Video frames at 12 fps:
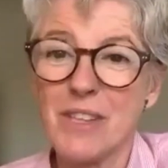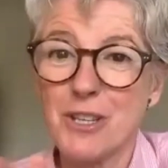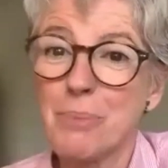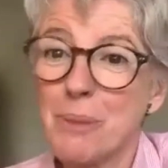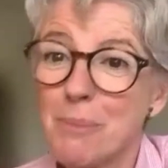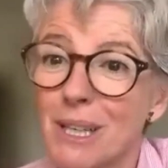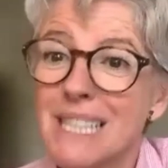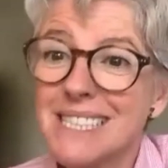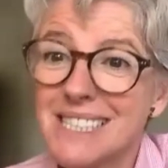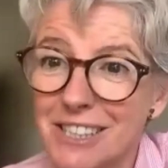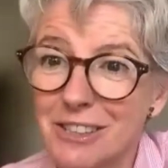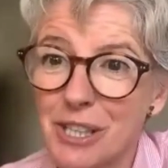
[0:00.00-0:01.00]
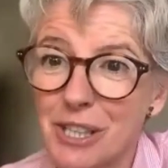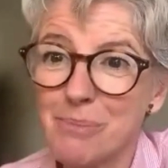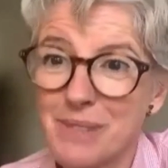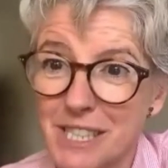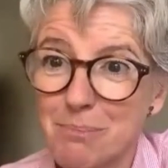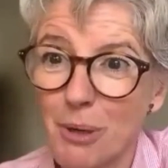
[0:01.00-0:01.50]
So people listening to
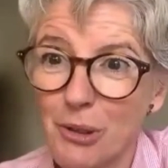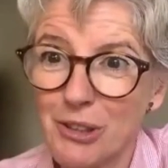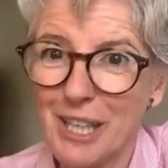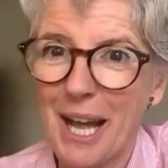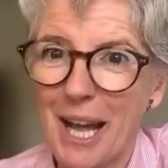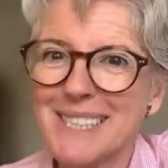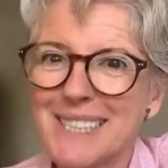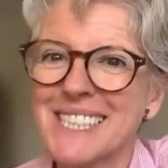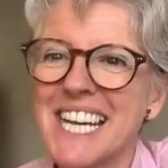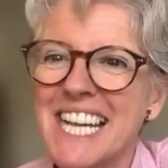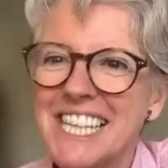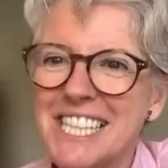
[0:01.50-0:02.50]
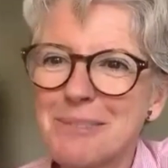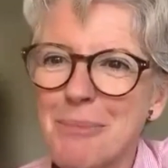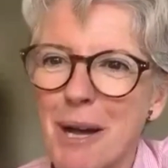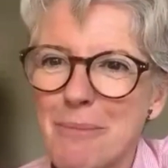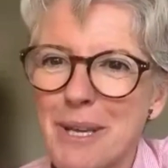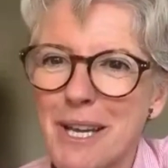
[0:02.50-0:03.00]
this podcast, this
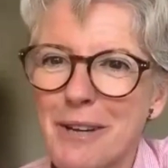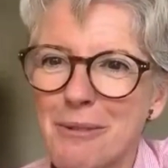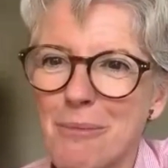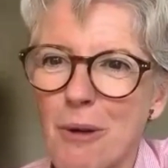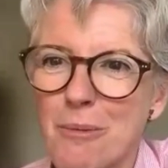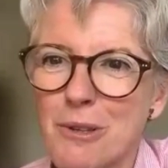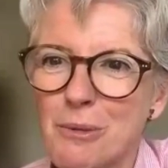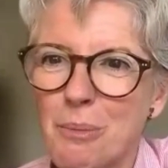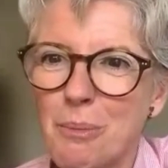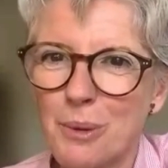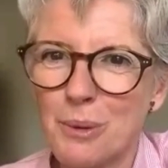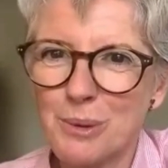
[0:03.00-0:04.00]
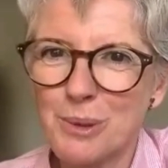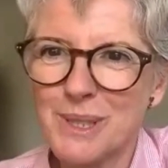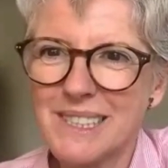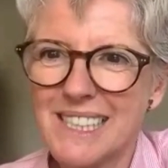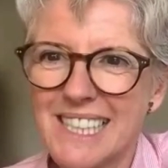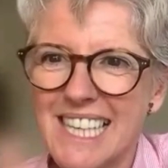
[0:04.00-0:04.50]
might be a good moment to pause
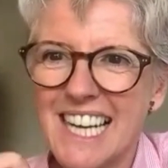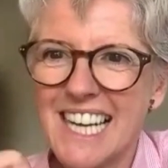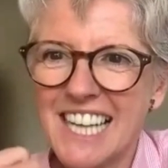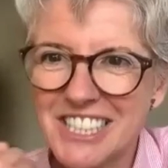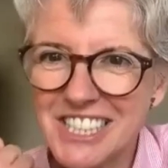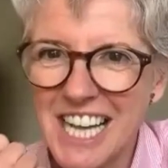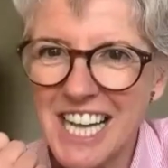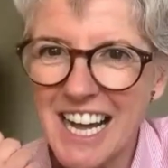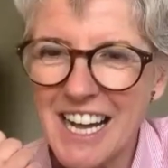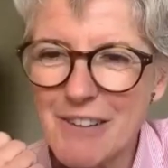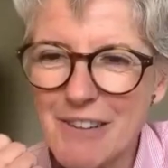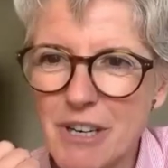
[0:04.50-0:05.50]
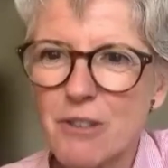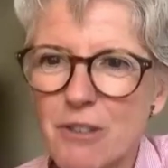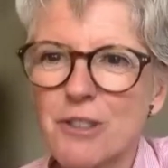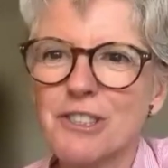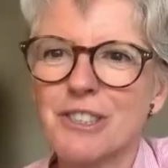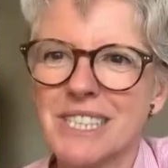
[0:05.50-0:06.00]
and just
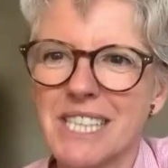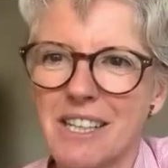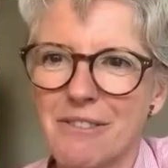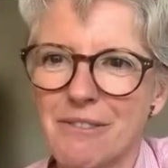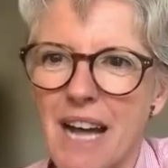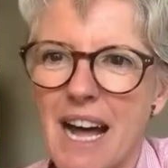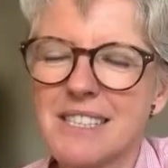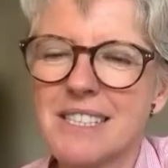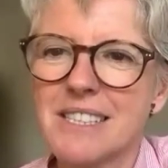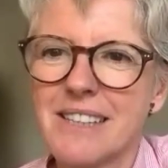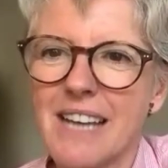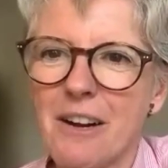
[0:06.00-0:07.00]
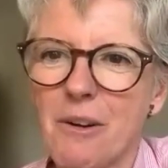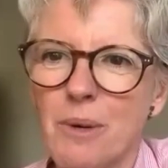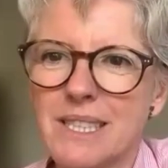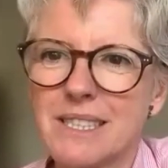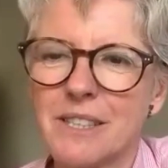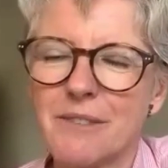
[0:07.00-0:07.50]
record yourself answering that
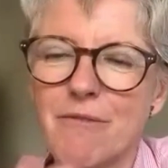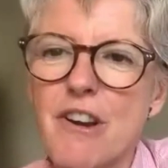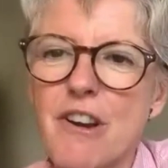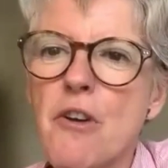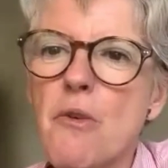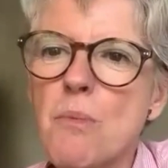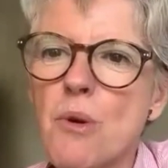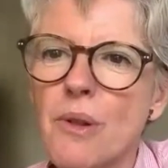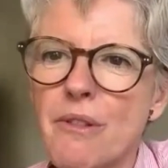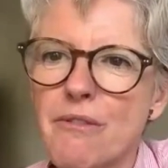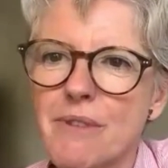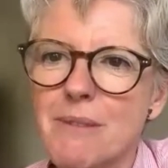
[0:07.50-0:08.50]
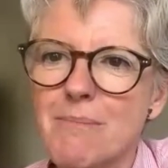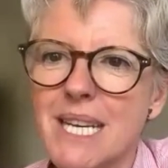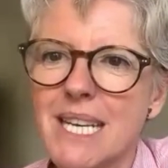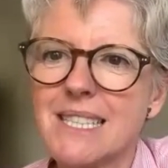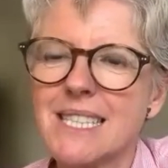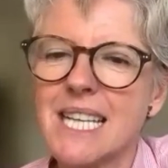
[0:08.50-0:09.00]
question for no more than 3
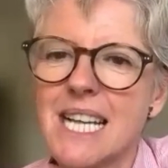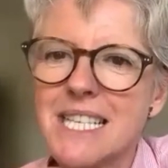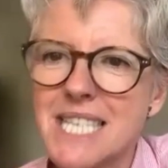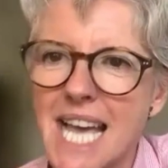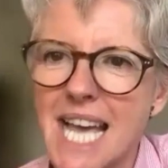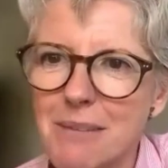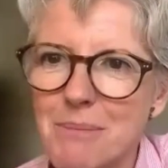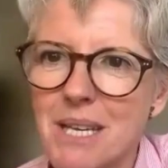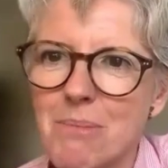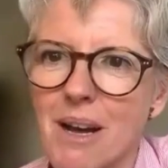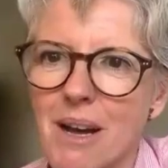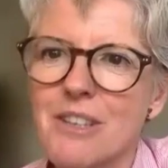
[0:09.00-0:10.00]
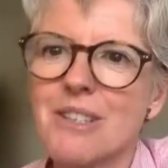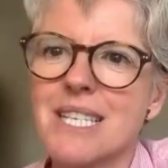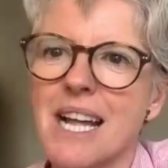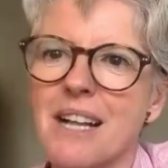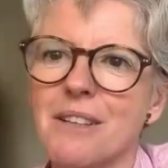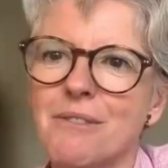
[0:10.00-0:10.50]
minutes. Tell me about
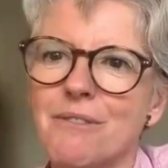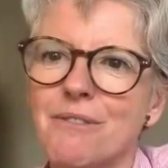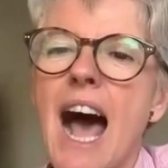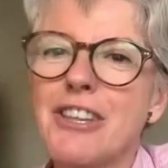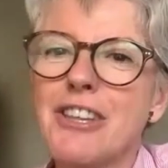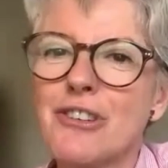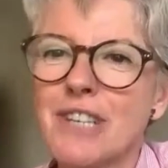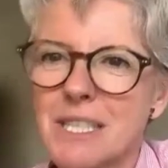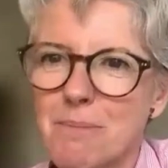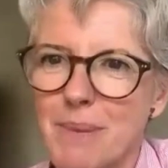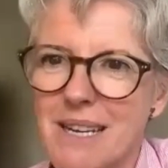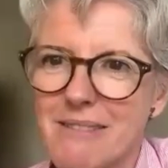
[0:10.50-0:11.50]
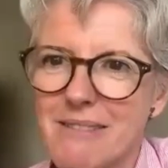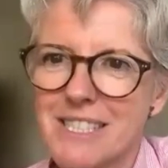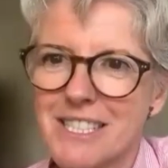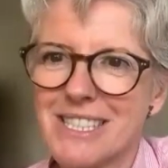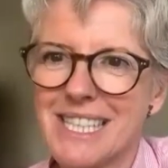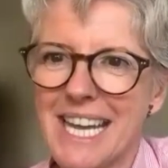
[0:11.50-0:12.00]
yourself and your experience
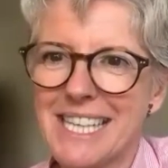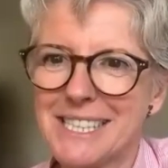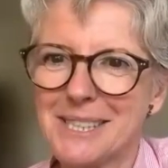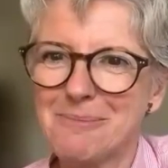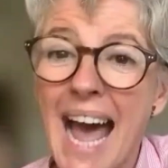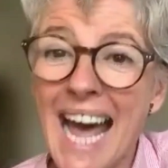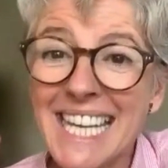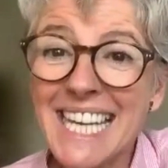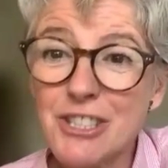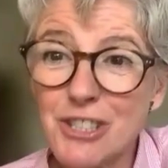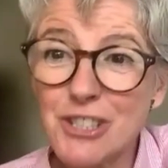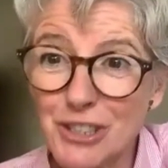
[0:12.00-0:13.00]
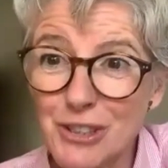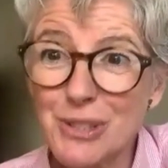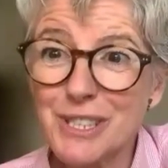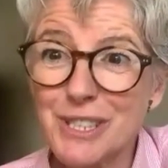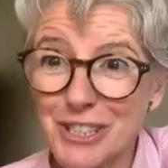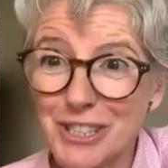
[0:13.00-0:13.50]
to date. And
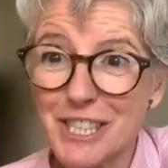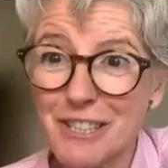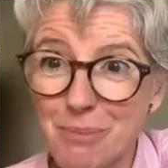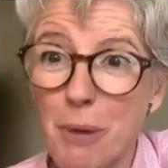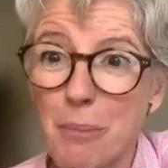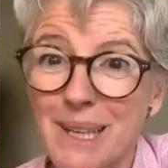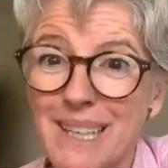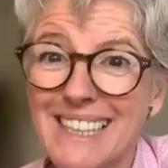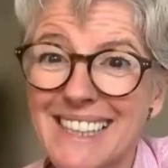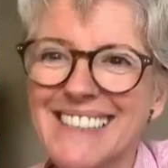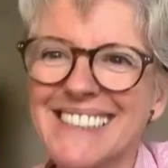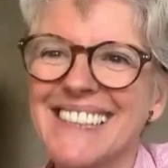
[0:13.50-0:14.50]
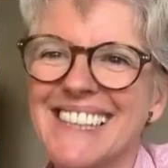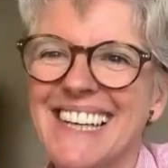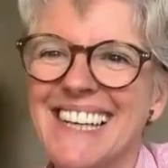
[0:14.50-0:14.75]
introducing yourself properly